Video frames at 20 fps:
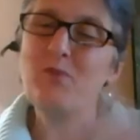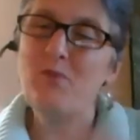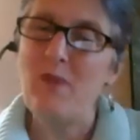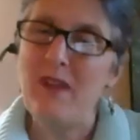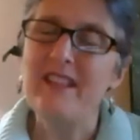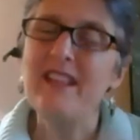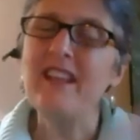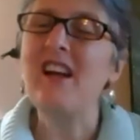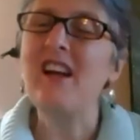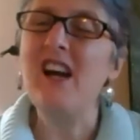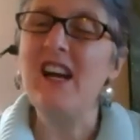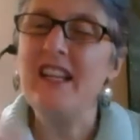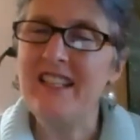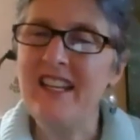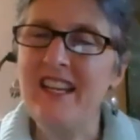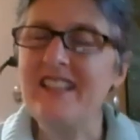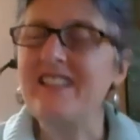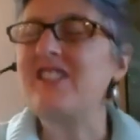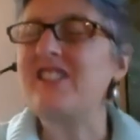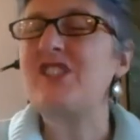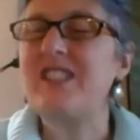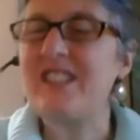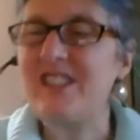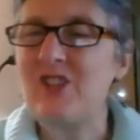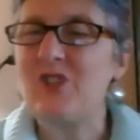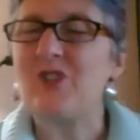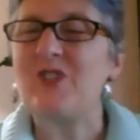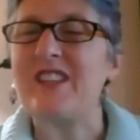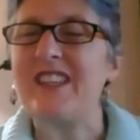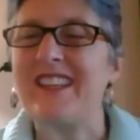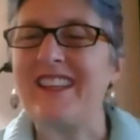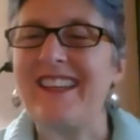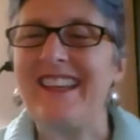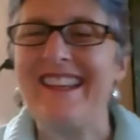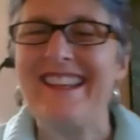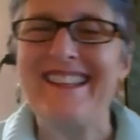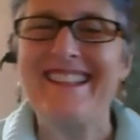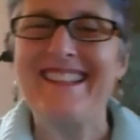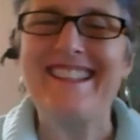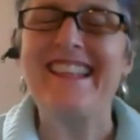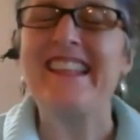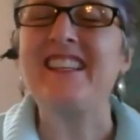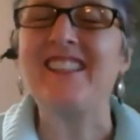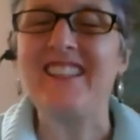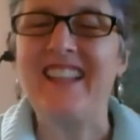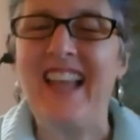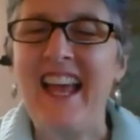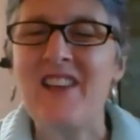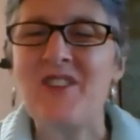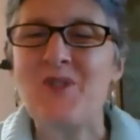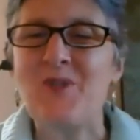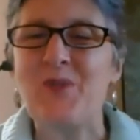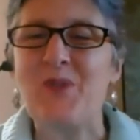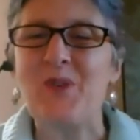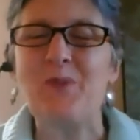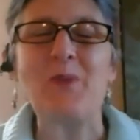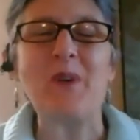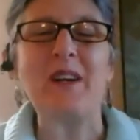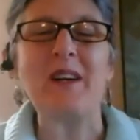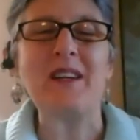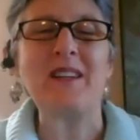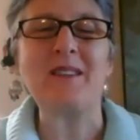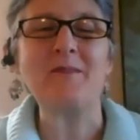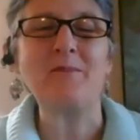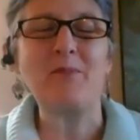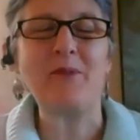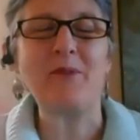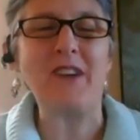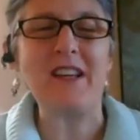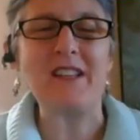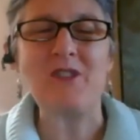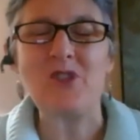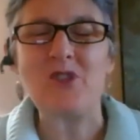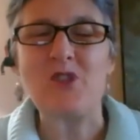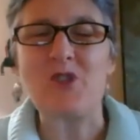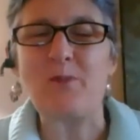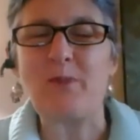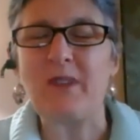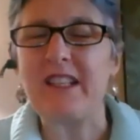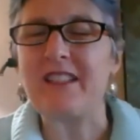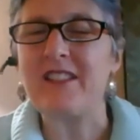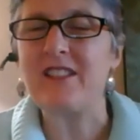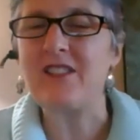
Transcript: in the context she's using is in a classroom where professors split